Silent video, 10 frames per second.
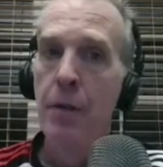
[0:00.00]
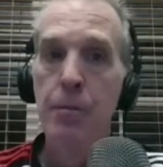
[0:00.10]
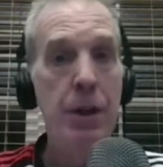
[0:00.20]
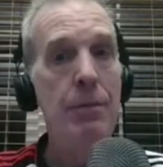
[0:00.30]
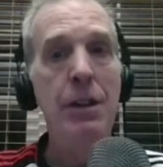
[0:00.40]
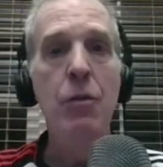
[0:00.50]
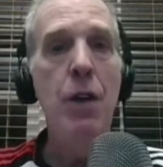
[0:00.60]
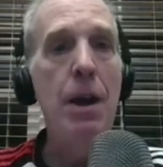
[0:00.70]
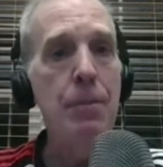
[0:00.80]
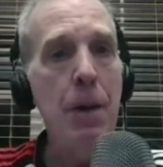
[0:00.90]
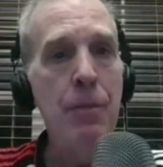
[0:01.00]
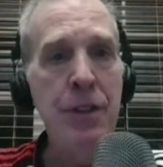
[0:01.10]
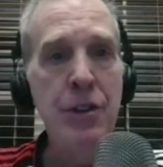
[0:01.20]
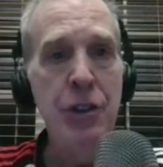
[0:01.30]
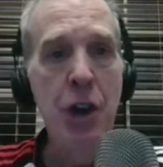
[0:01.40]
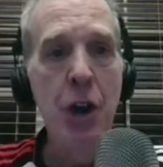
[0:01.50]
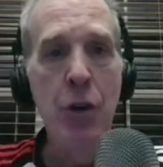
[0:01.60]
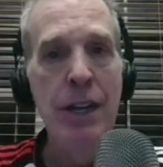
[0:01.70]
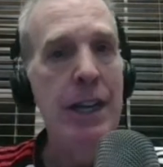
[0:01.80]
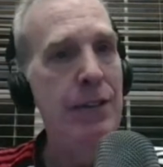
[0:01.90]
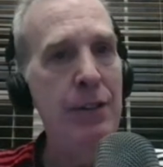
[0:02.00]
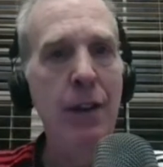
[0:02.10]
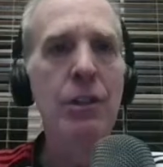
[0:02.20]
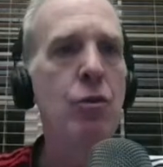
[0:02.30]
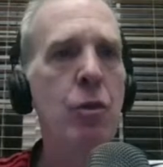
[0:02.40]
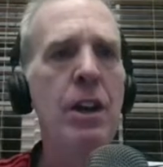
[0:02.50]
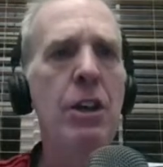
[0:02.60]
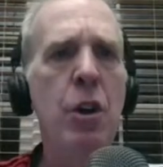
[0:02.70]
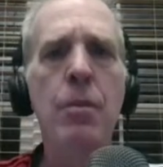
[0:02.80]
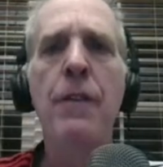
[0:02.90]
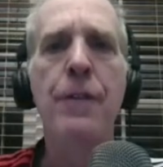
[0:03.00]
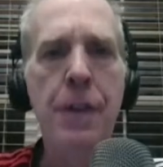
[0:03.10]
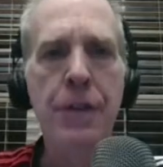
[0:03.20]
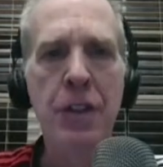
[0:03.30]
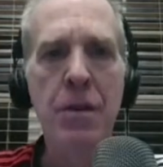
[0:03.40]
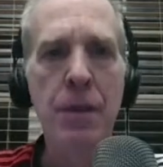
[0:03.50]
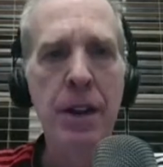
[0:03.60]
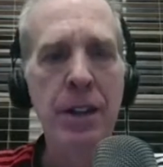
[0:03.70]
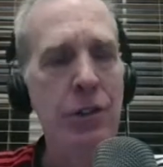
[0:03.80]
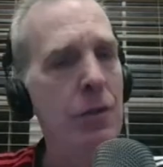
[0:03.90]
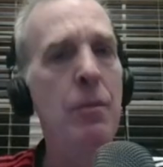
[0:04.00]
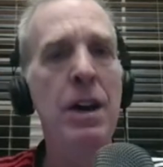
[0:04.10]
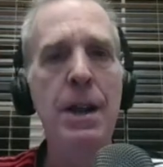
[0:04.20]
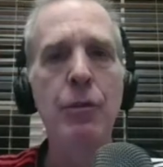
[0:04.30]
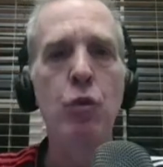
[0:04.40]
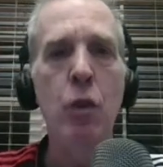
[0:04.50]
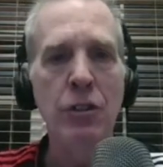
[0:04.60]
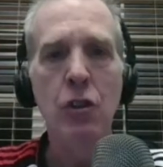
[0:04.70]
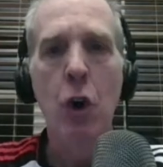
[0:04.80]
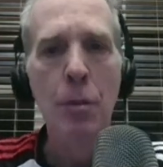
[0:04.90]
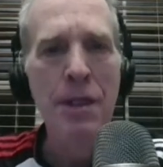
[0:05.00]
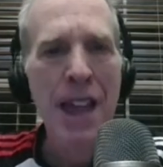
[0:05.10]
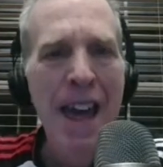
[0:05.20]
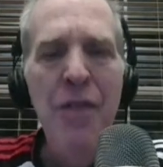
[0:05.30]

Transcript: But I'm going to wrap up this show. Like I said, I just wanted to go about 15 minutes. My name is Russ Goldman.